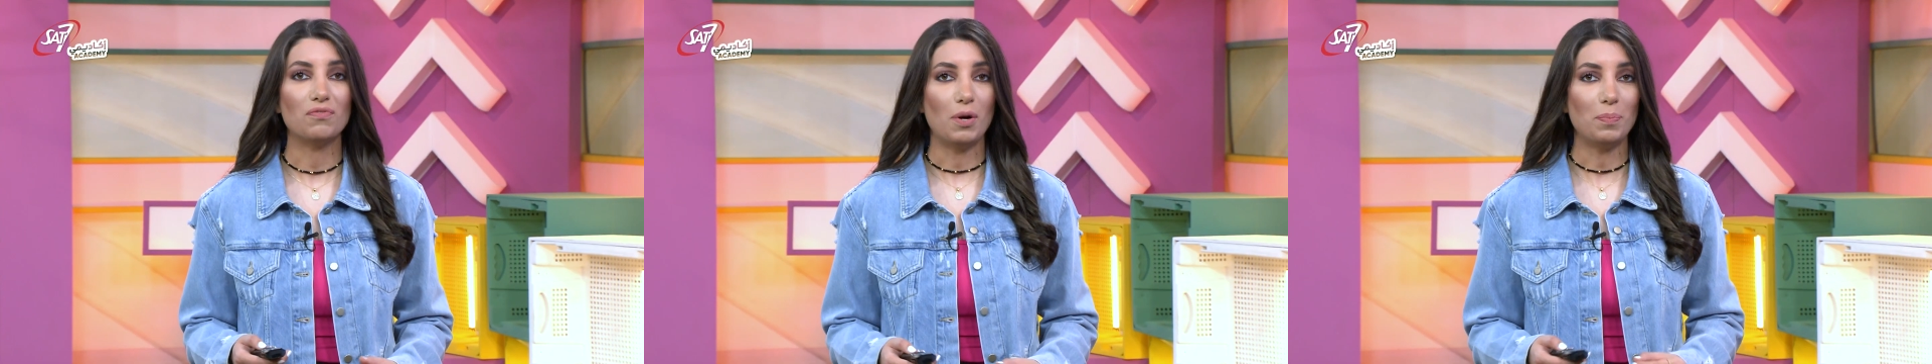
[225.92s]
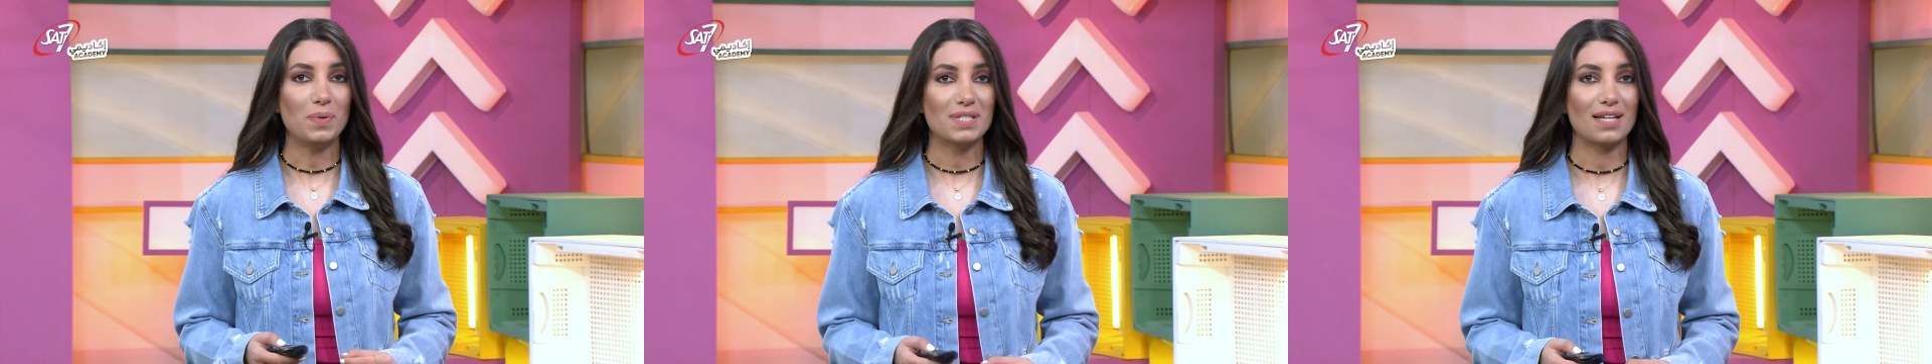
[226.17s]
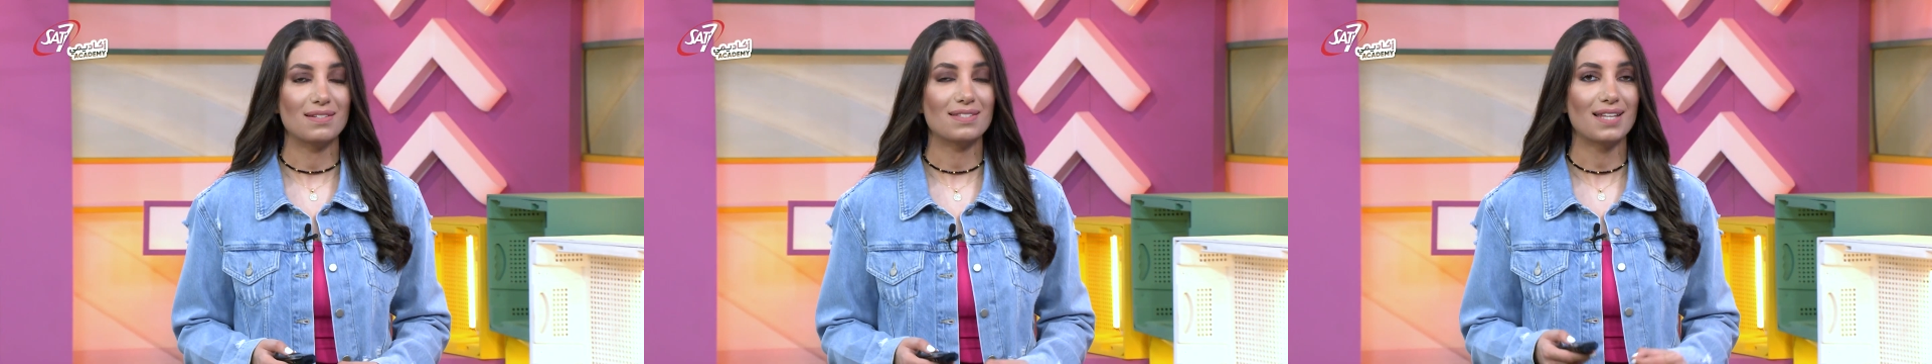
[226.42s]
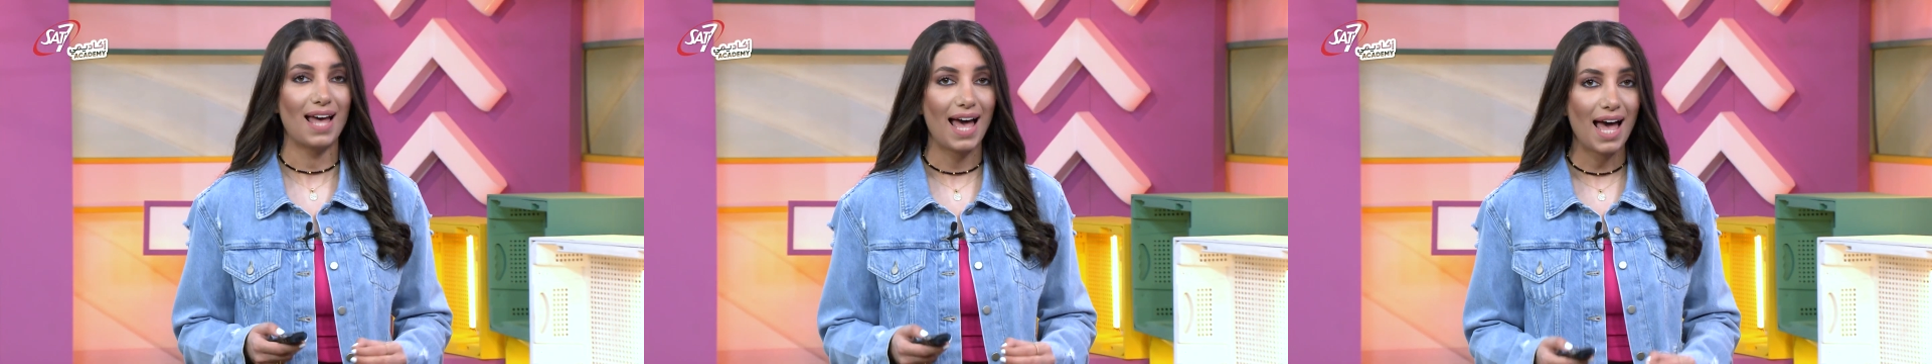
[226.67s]

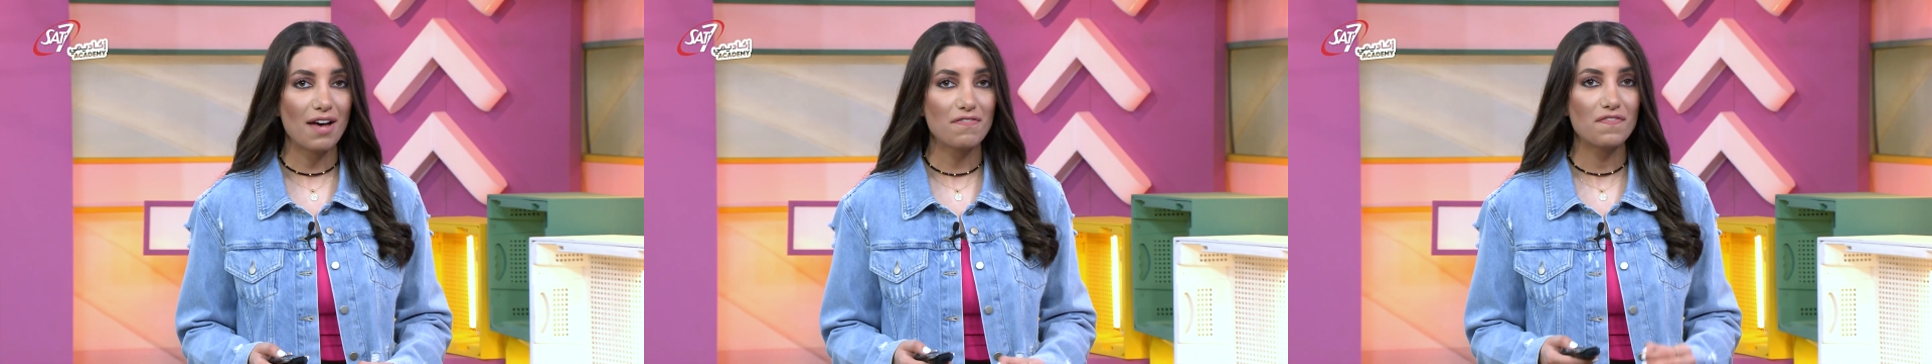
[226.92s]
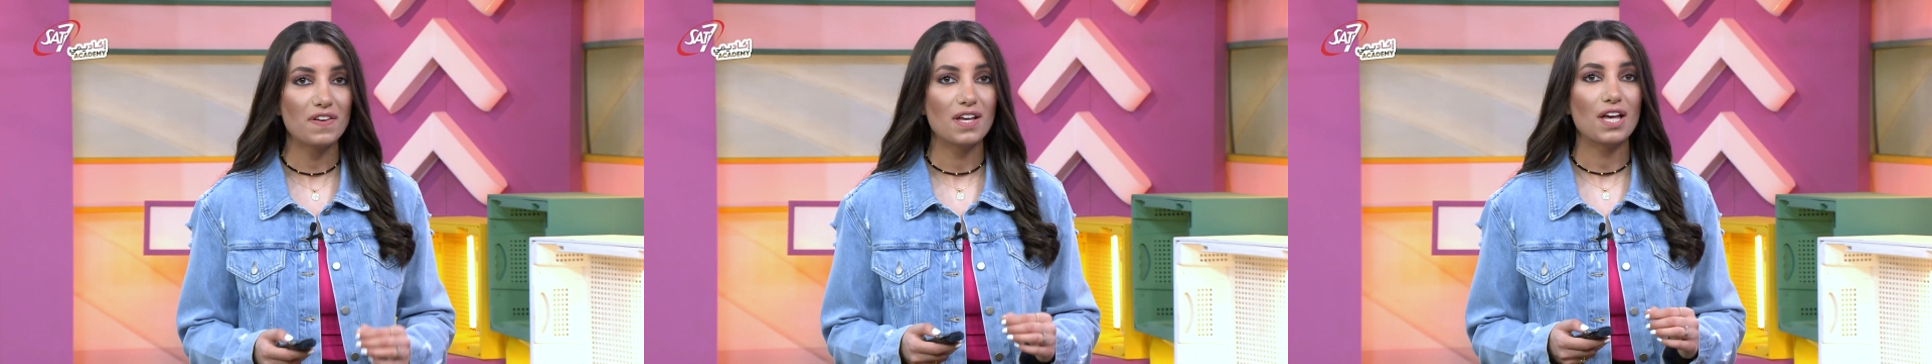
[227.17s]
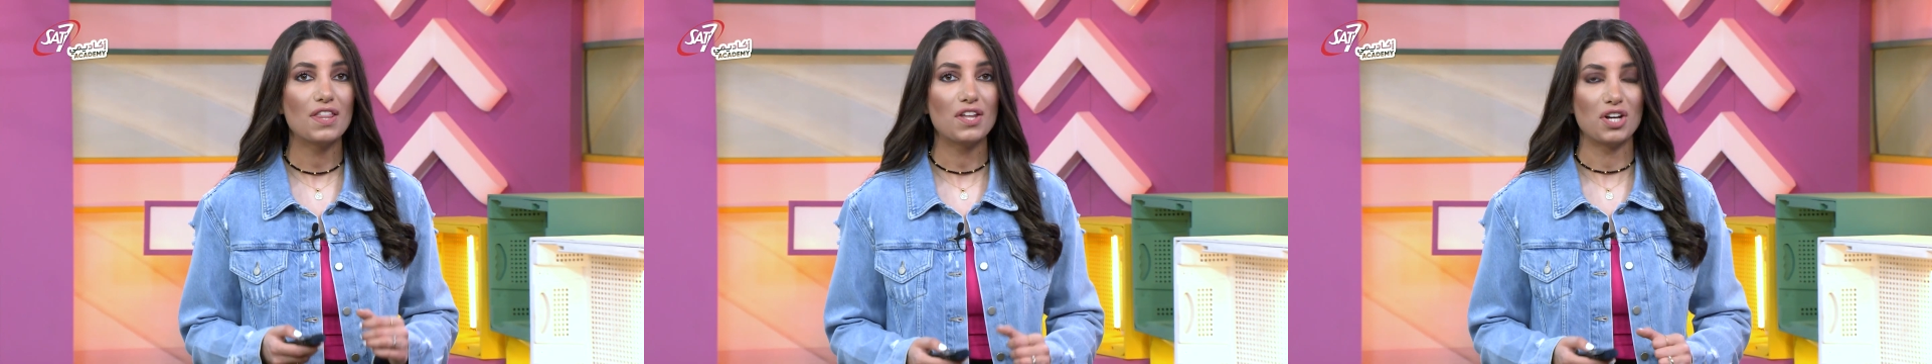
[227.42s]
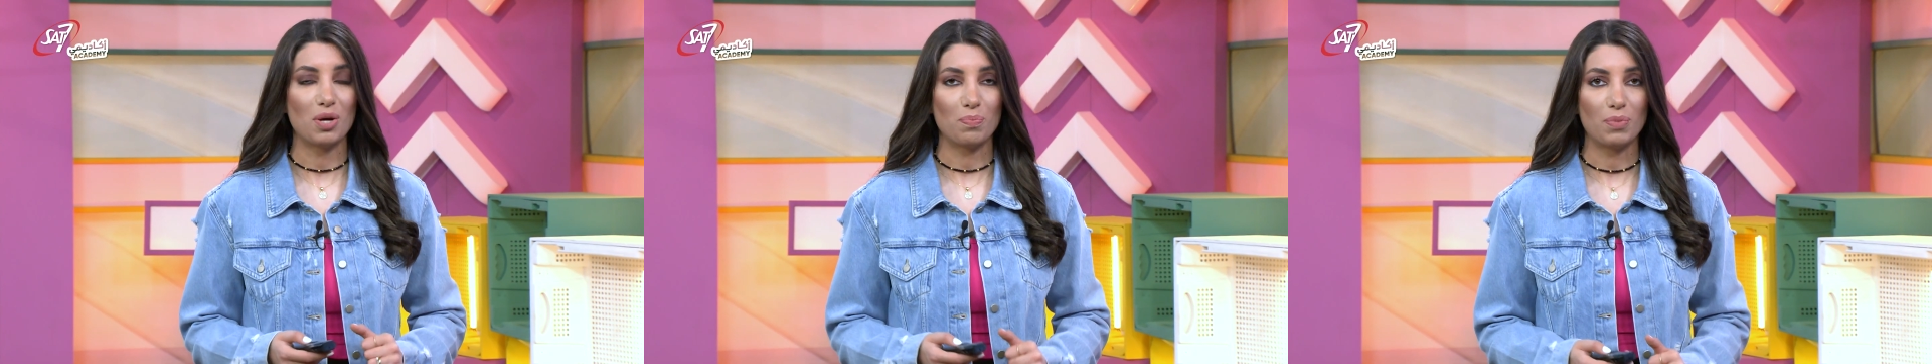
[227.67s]
represents half the
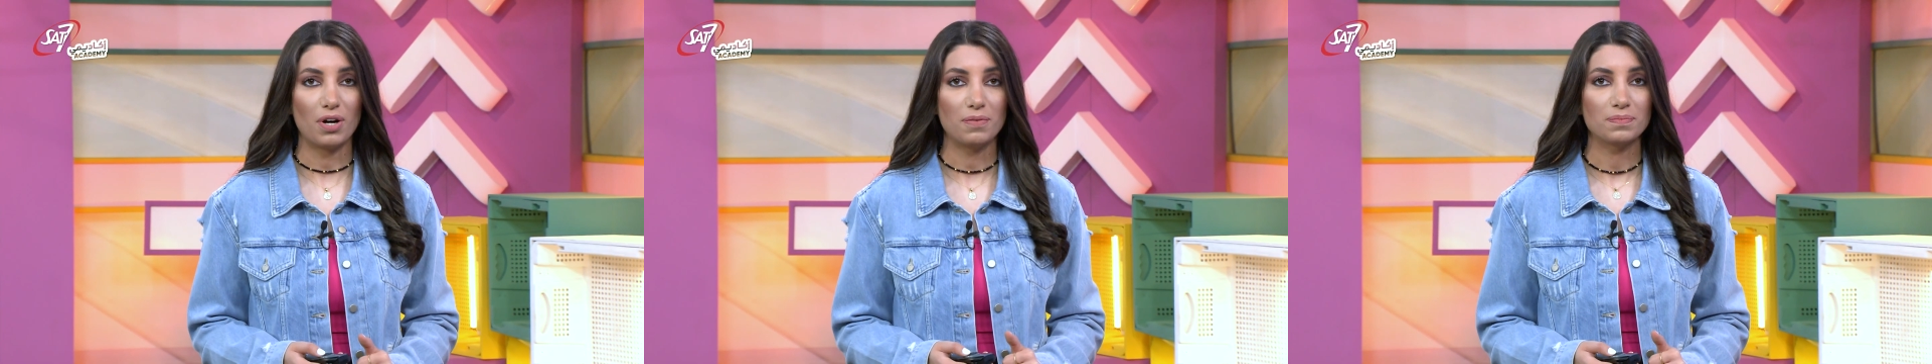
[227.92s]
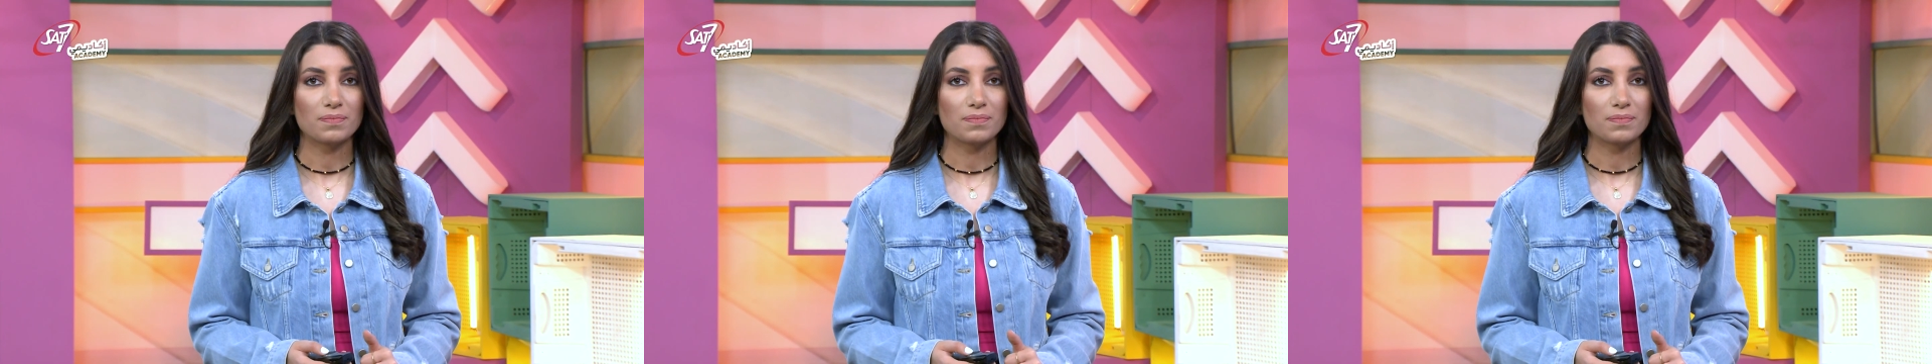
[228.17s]
number.